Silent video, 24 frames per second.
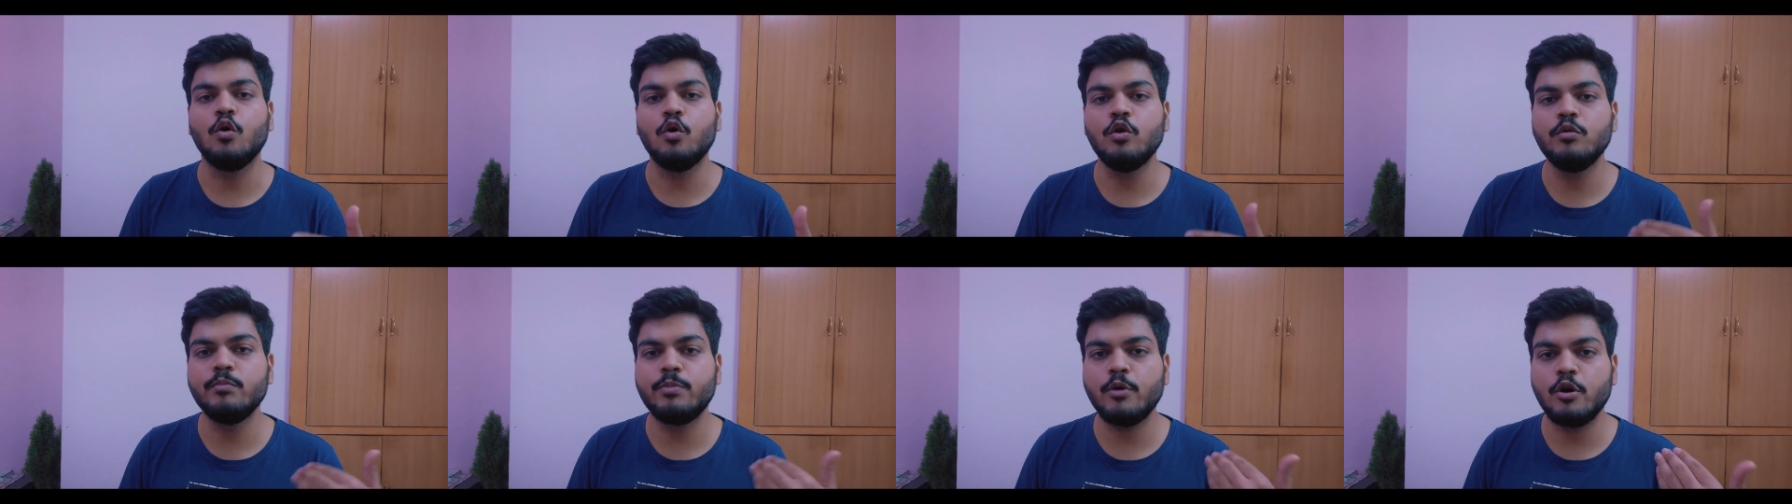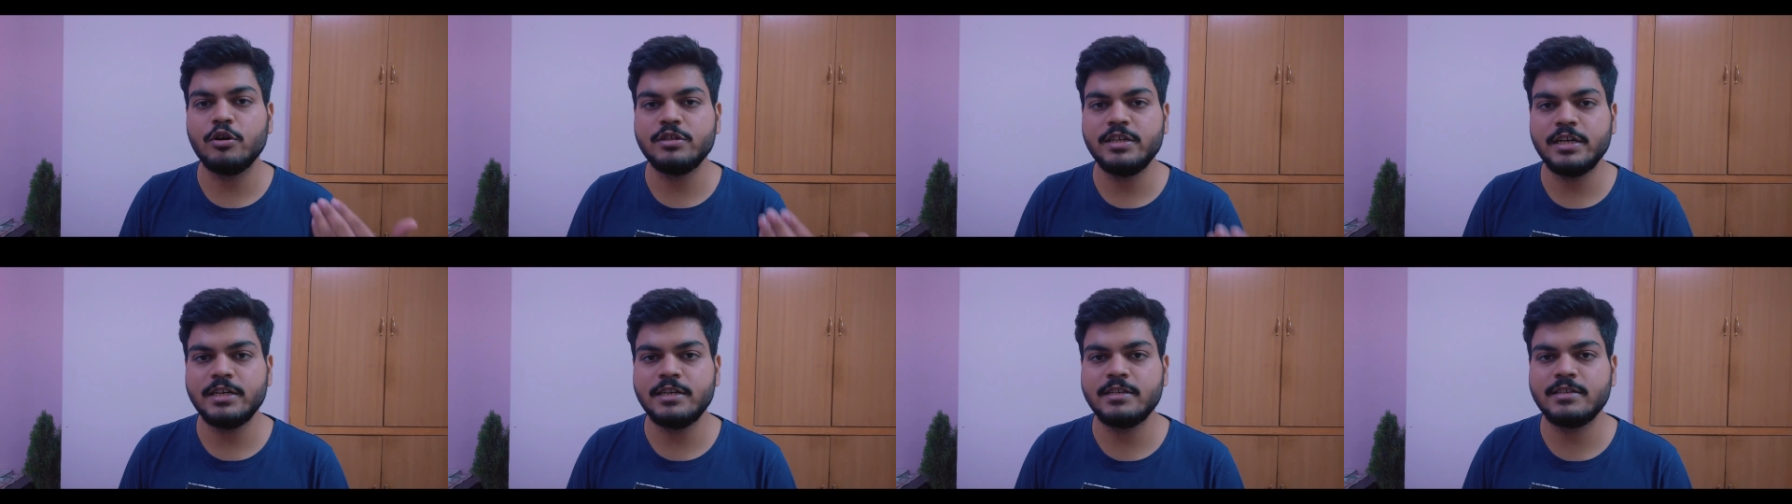own
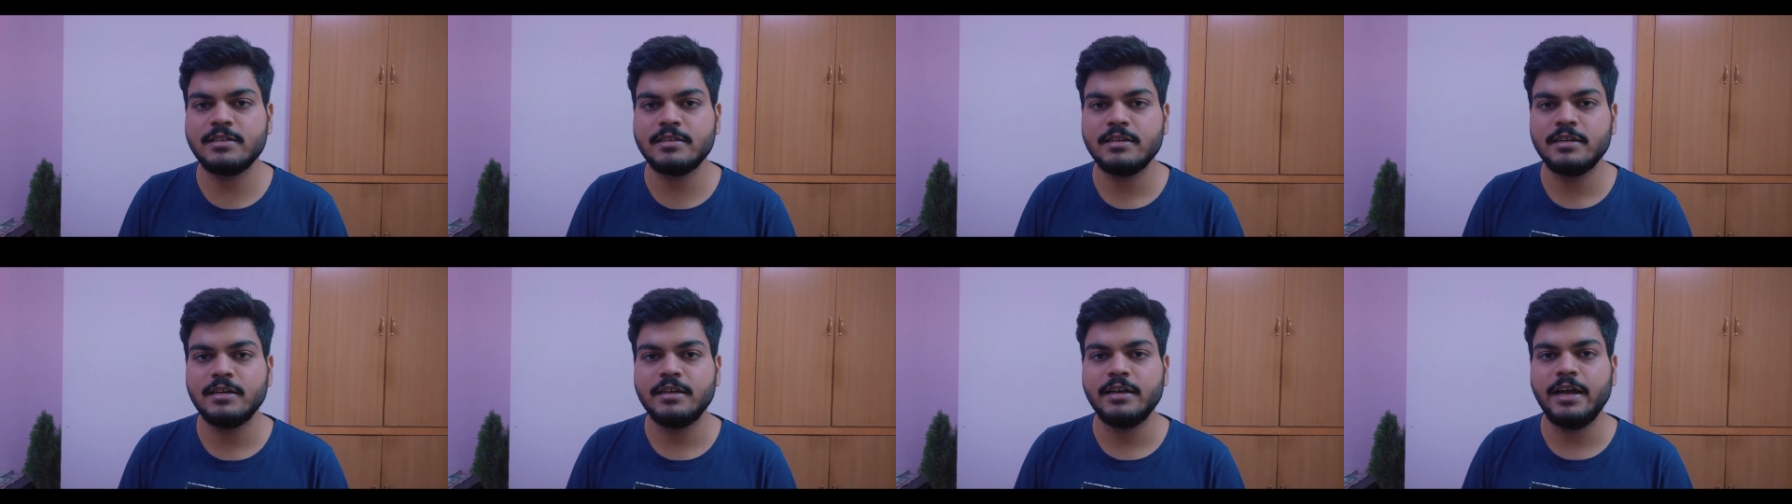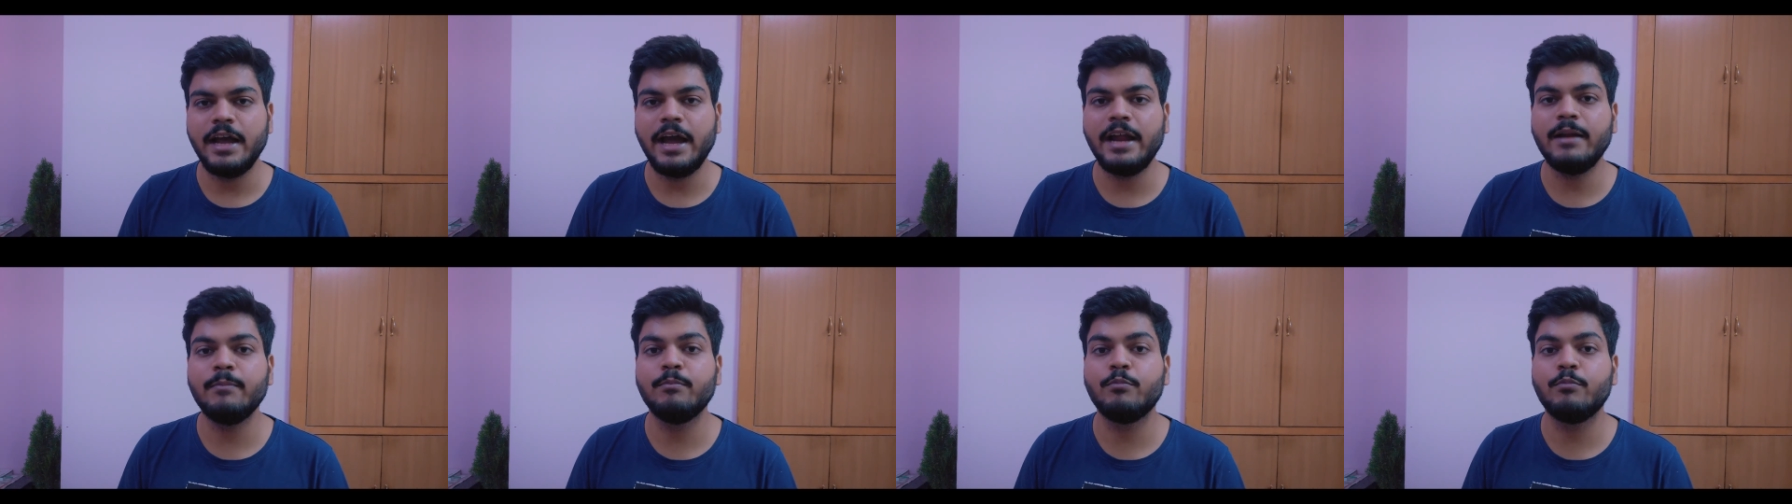projects
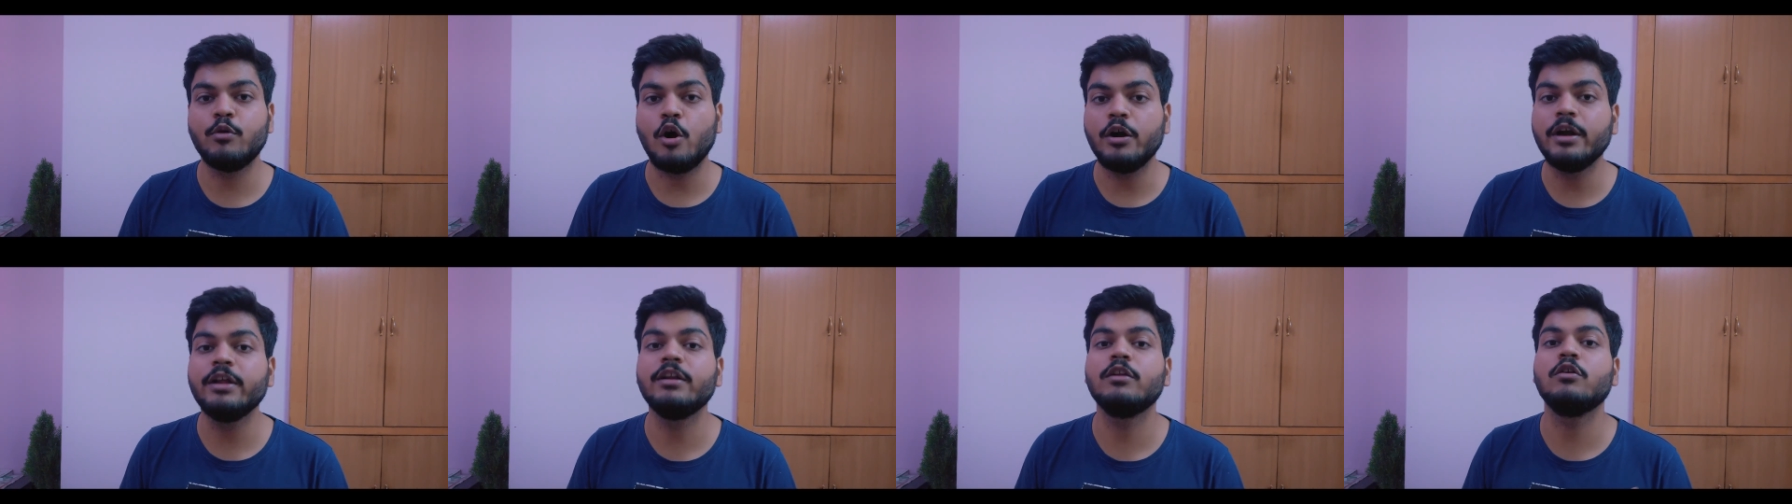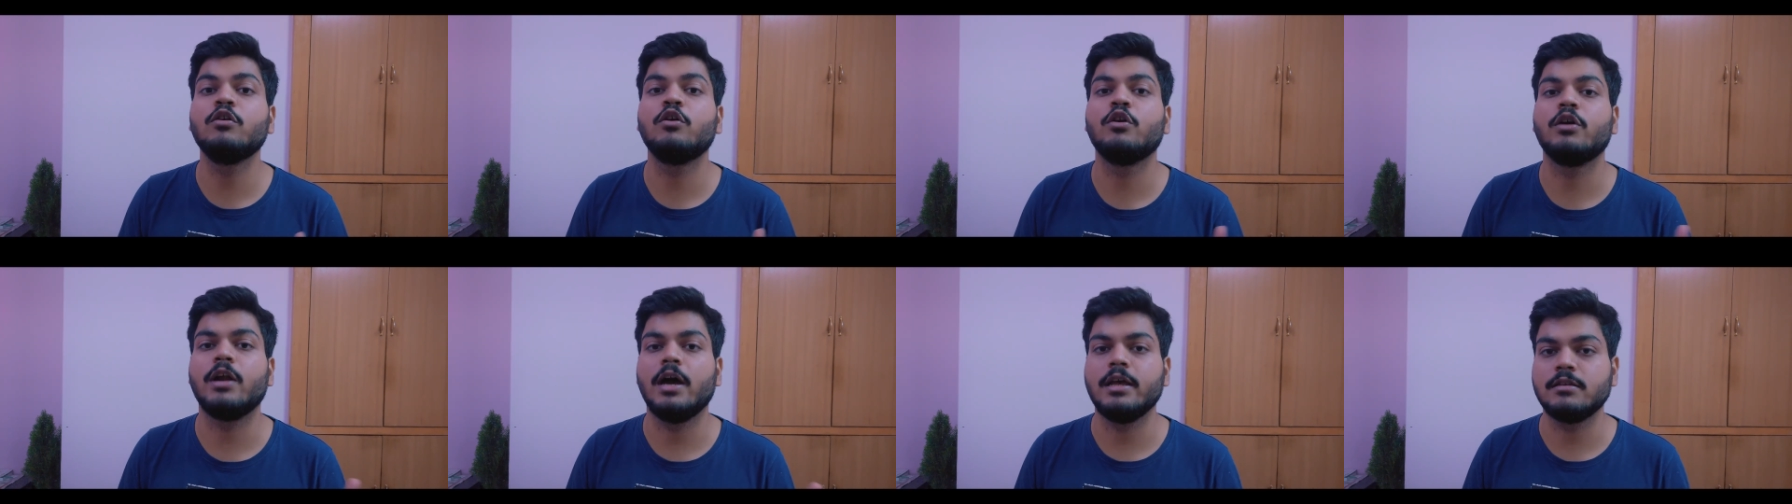and broaden your
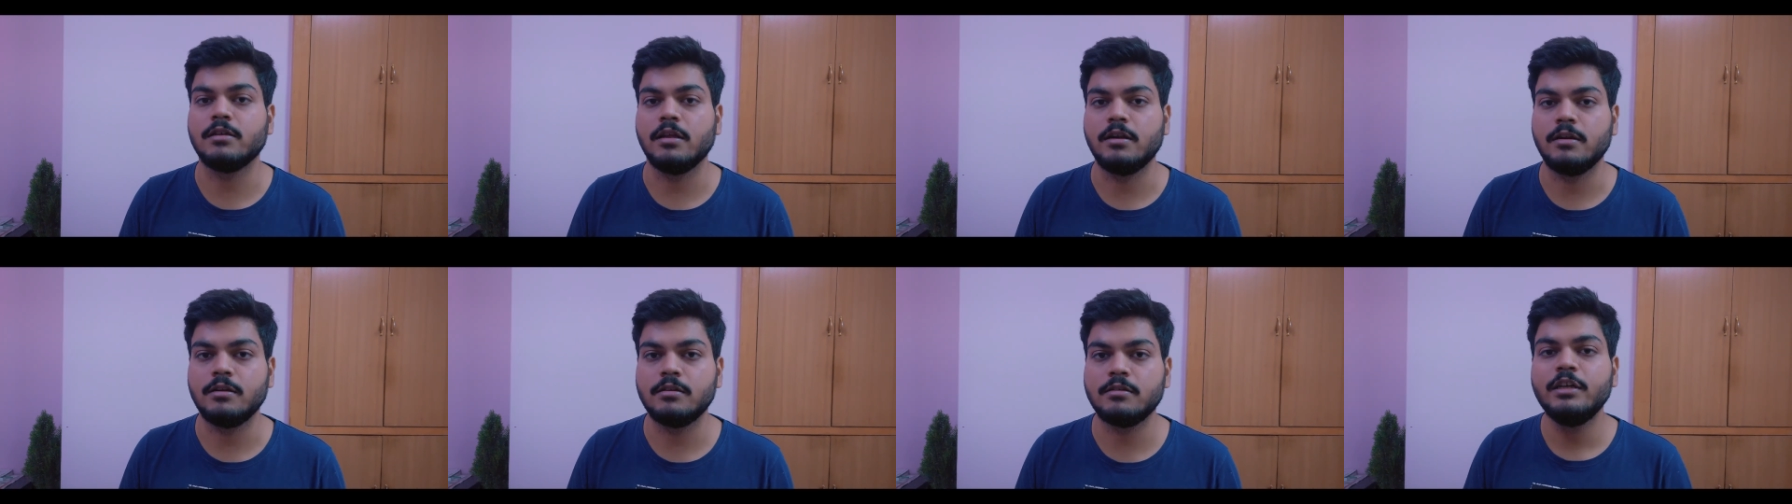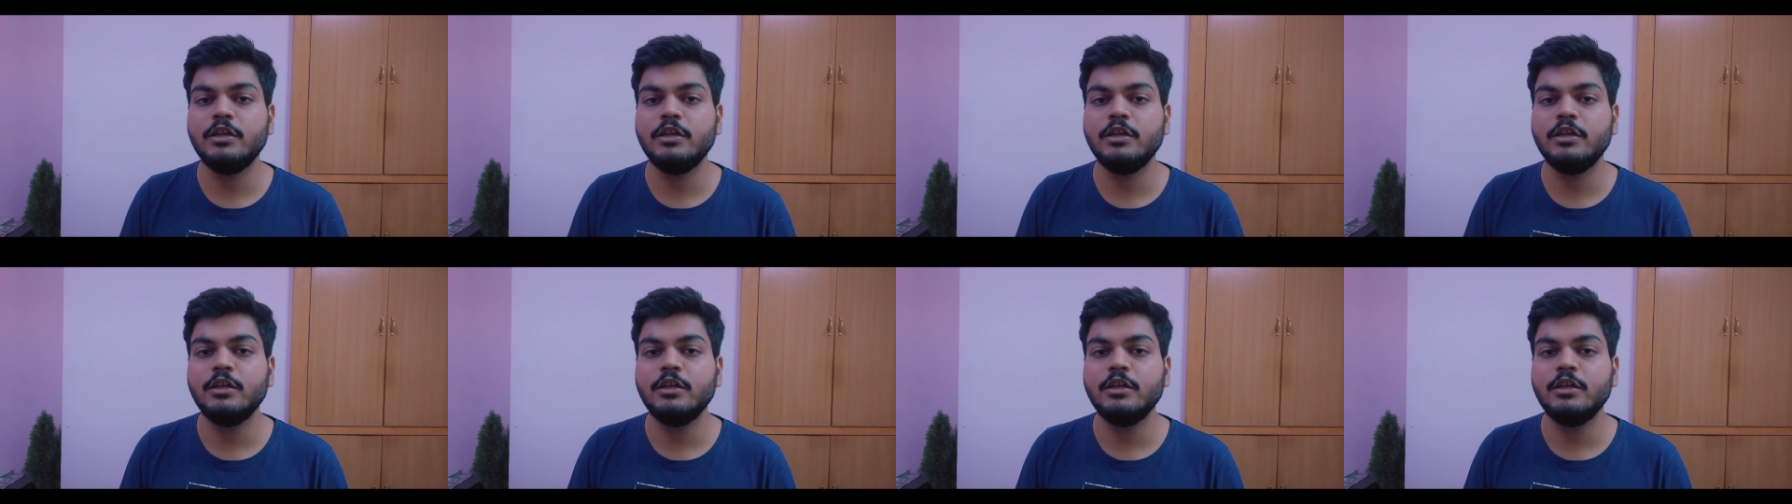horizon.